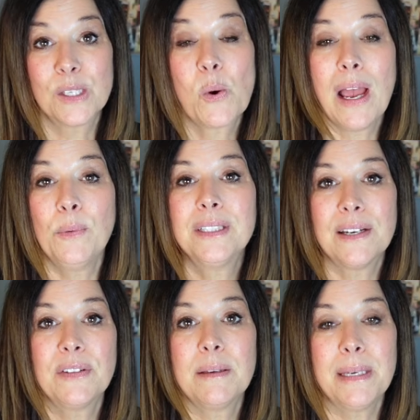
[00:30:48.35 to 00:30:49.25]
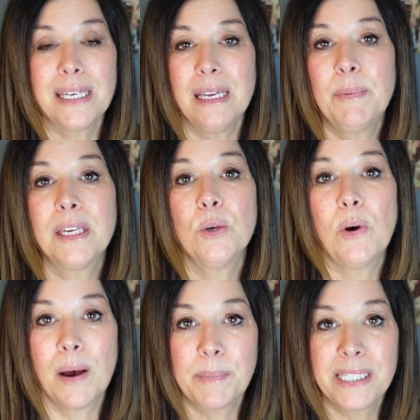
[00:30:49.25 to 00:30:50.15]
So I will definitely be keeping
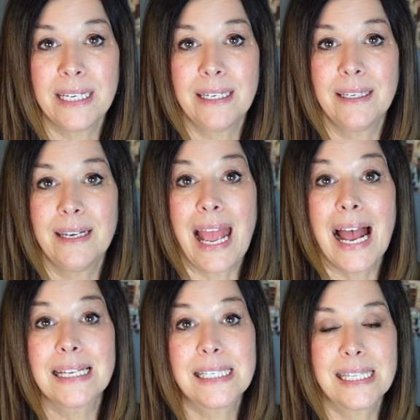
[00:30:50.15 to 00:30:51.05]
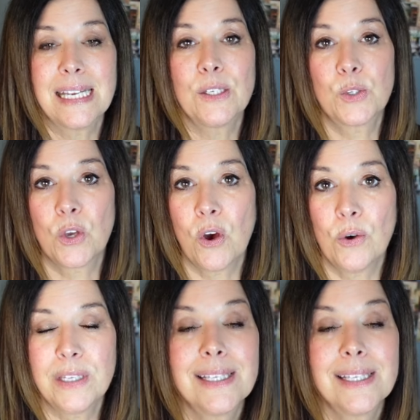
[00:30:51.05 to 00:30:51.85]
you updated as things go.